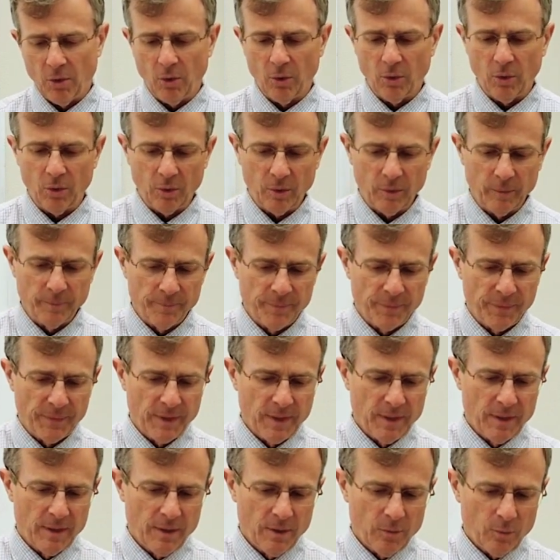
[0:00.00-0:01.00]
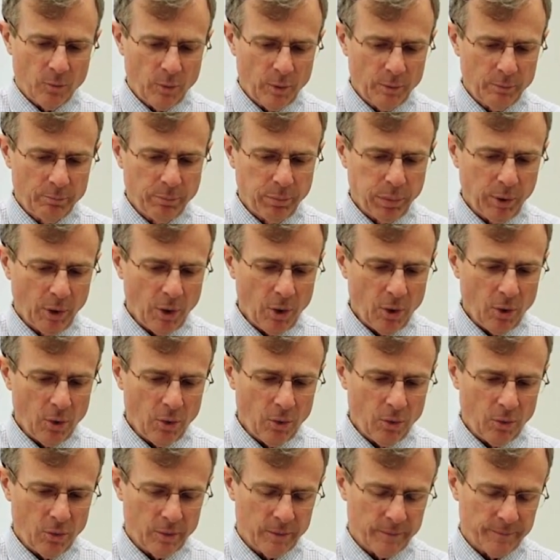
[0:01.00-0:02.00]
hole would
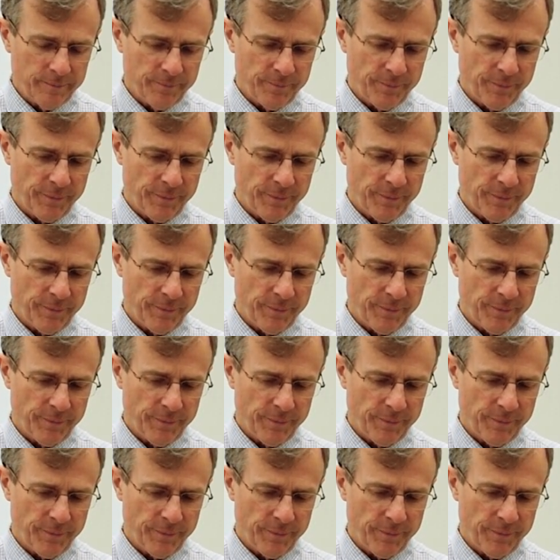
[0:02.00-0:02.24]
blow